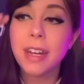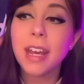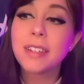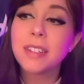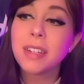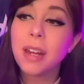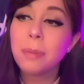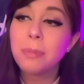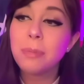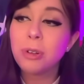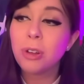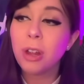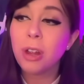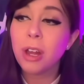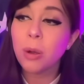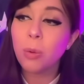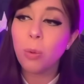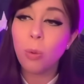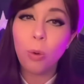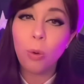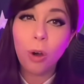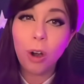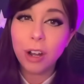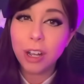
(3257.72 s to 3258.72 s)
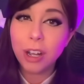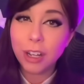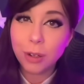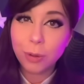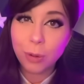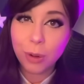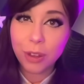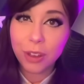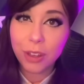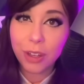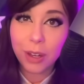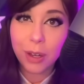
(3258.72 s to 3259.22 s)
next time you're like walking
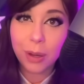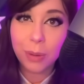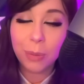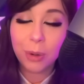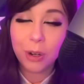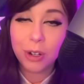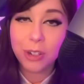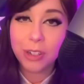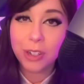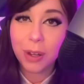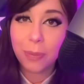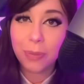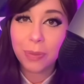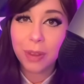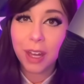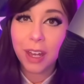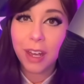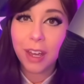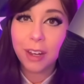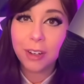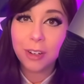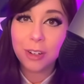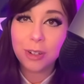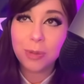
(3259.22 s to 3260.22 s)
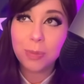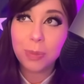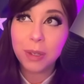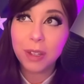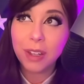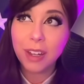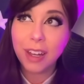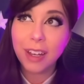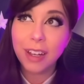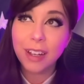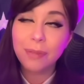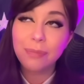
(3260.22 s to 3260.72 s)
with him or something, just be
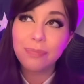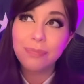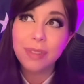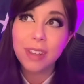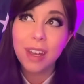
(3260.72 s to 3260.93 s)
like,